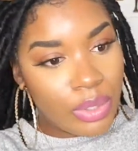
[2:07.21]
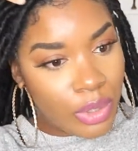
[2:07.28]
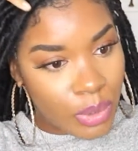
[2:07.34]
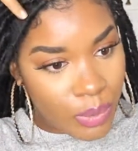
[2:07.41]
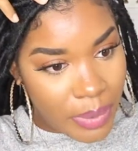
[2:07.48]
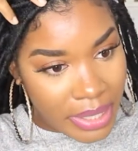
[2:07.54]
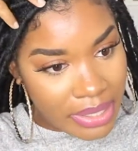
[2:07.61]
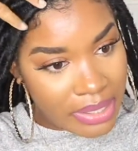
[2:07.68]

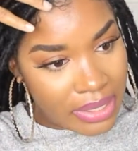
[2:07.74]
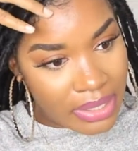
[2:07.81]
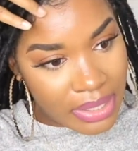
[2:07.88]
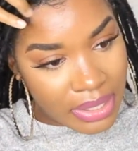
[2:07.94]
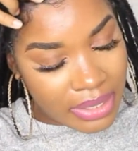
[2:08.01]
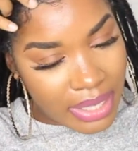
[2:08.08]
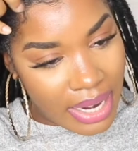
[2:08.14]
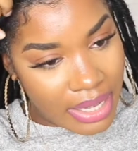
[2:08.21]
twist
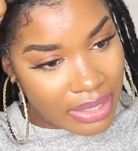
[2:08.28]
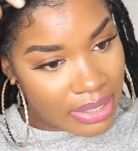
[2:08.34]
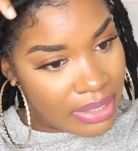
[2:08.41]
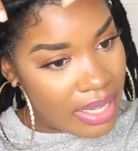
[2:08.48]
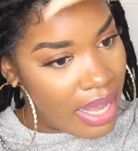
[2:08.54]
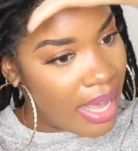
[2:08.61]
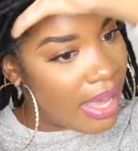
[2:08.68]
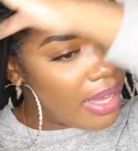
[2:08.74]
look that I
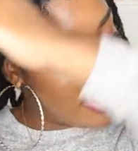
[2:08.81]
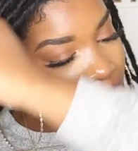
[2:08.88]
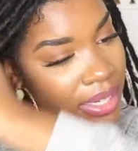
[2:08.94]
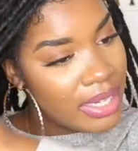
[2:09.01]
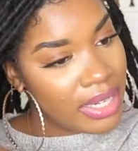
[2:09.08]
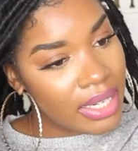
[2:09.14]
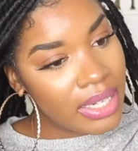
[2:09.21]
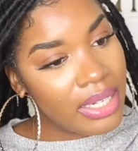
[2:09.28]
just had
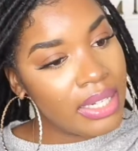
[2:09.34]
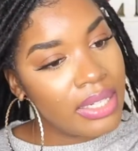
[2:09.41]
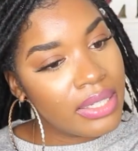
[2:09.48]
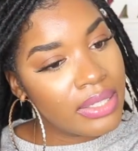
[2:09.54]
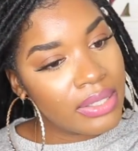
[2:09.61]
in.